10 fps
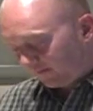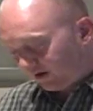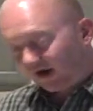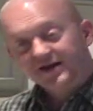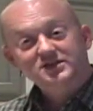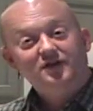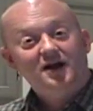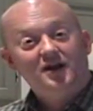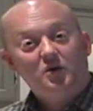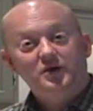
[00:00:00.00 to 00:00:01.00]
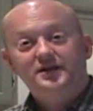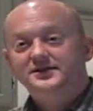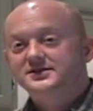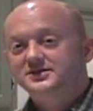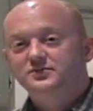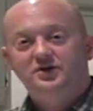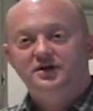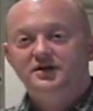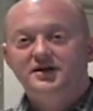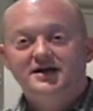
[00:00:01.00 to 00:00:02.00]
products for Halloween. This is
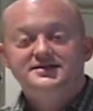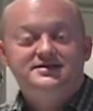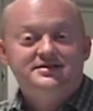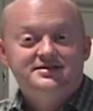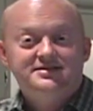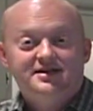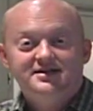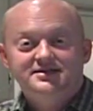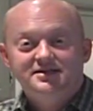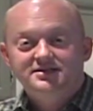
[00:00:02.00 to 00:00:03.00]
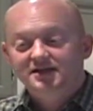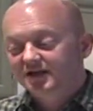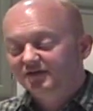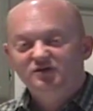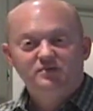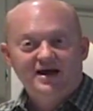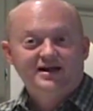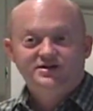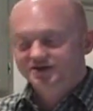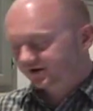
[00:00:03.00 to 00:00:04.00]
really nice. This is a nice thing to give if you
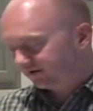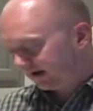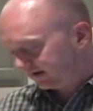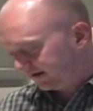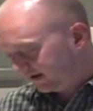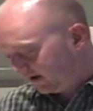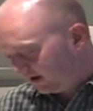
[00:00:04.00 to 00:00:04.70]
package it correctly.